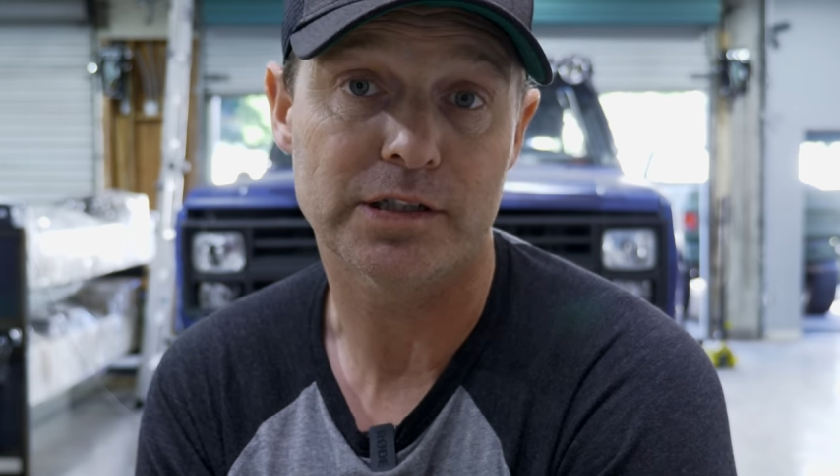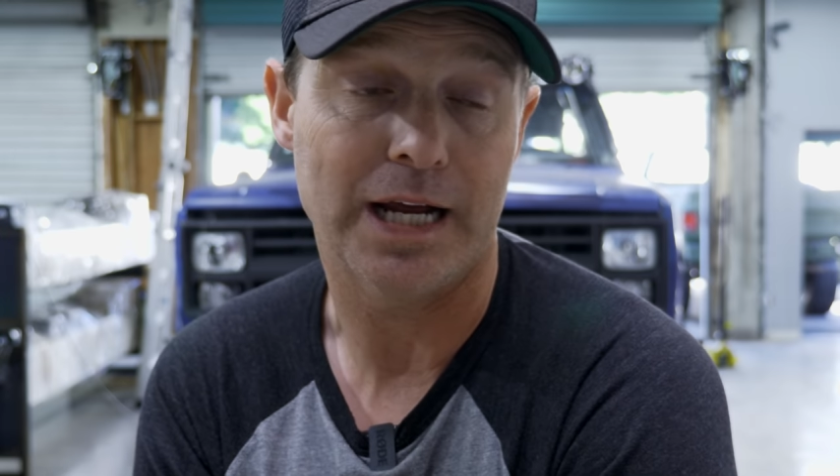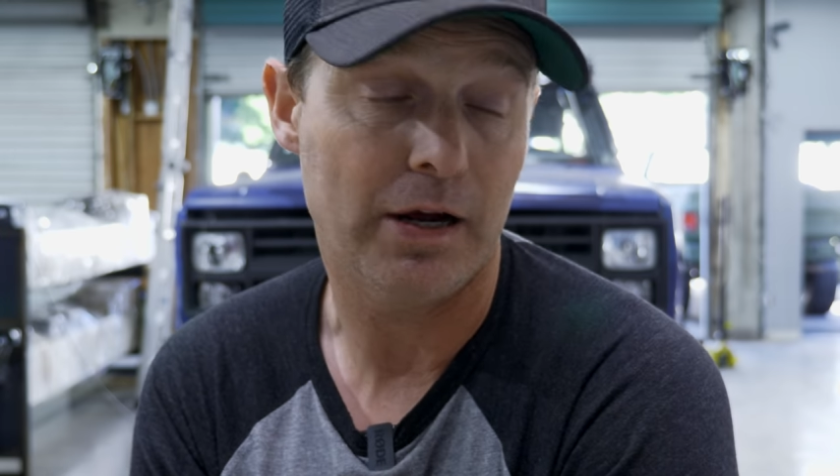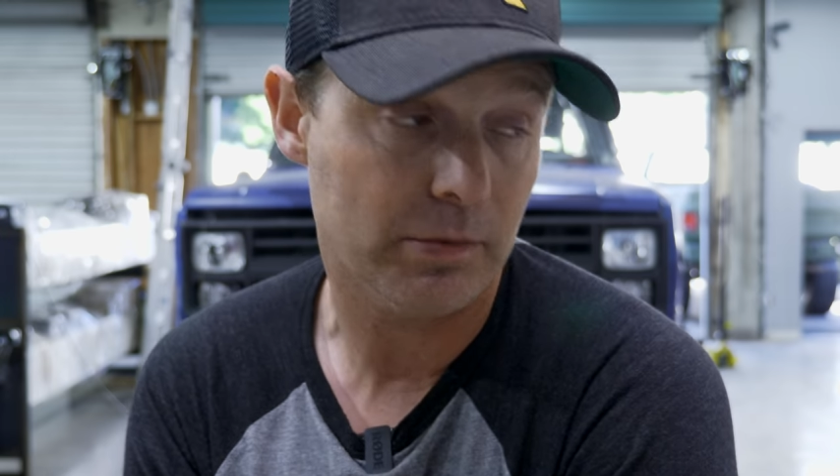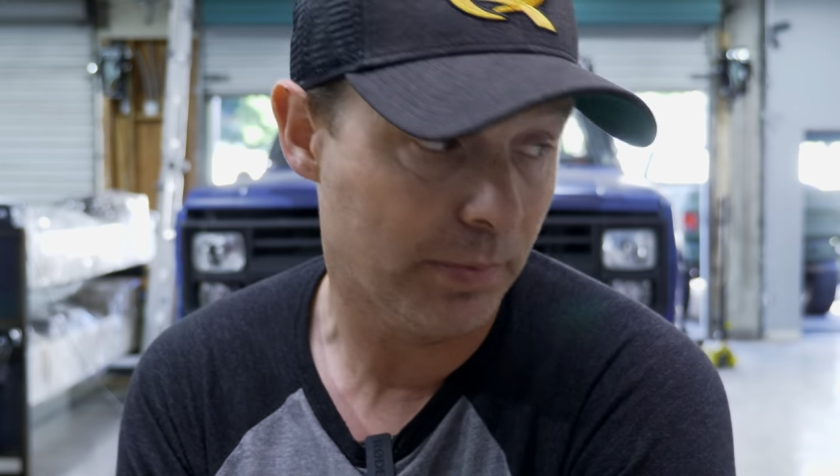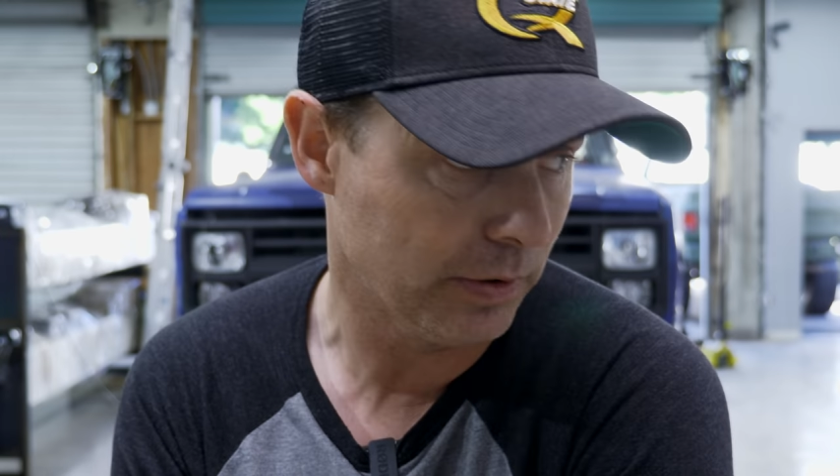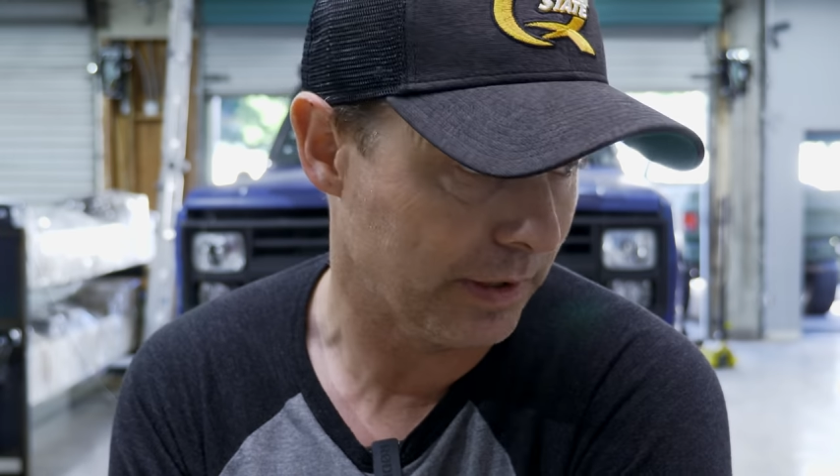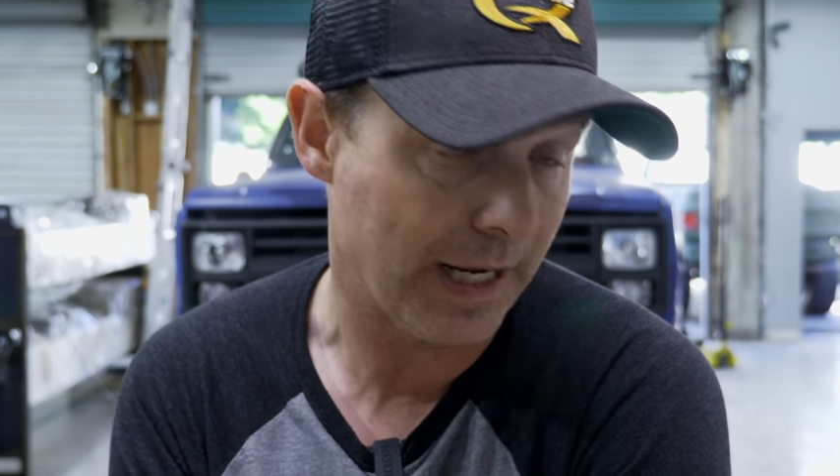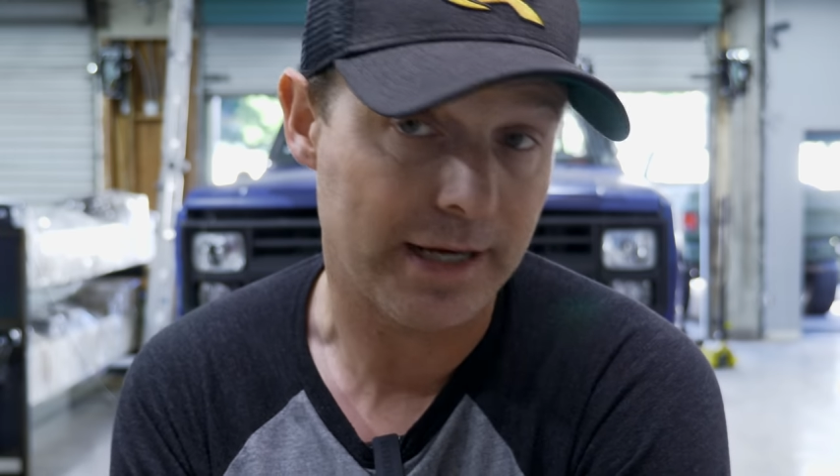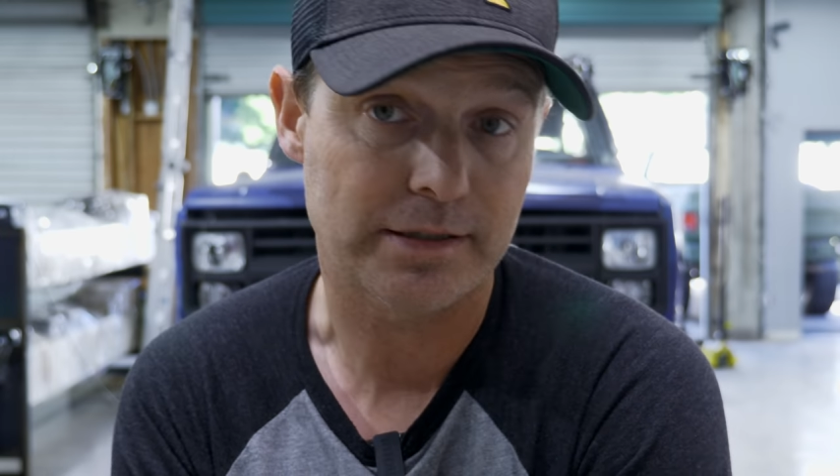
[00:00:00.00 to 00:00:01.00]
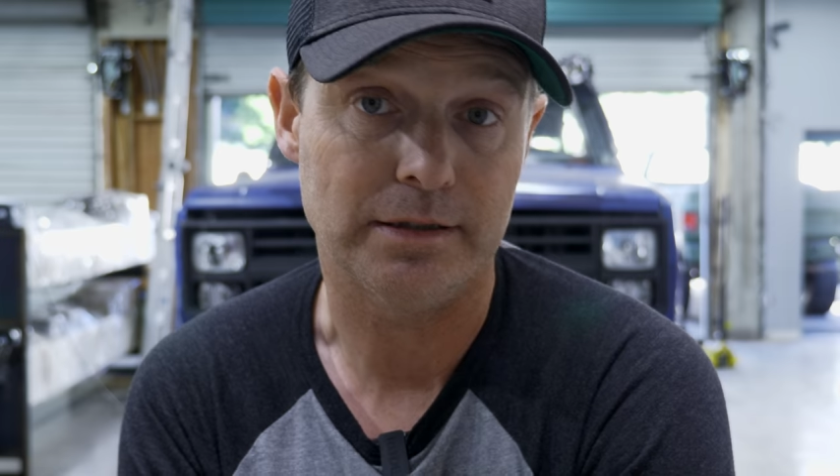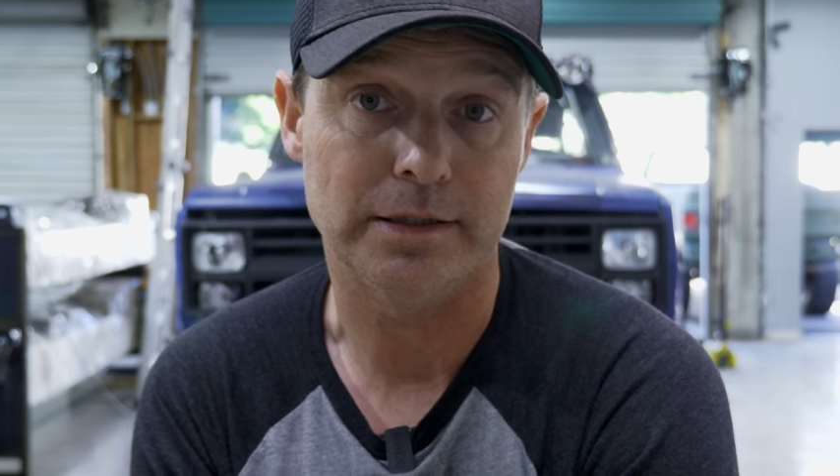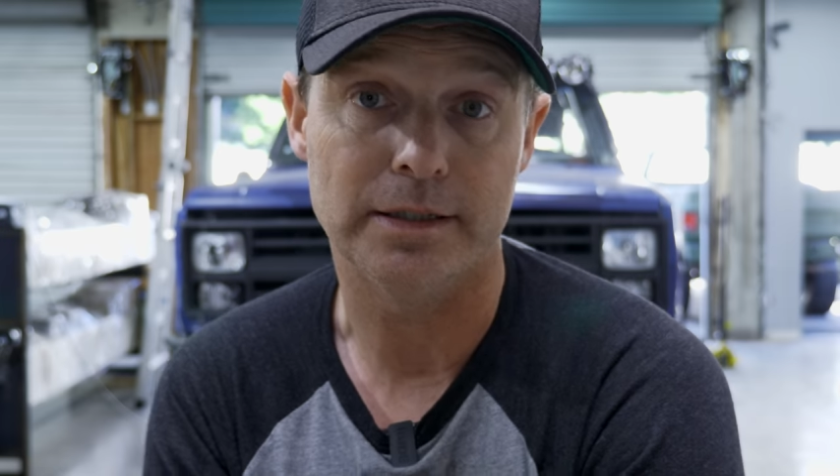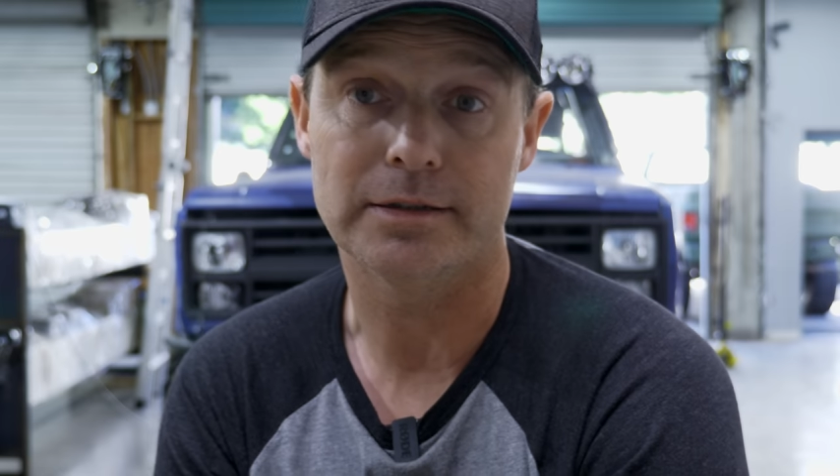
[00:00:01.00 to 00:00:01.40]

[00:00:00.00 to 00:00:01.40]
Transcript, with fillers: to how to put an axle in it,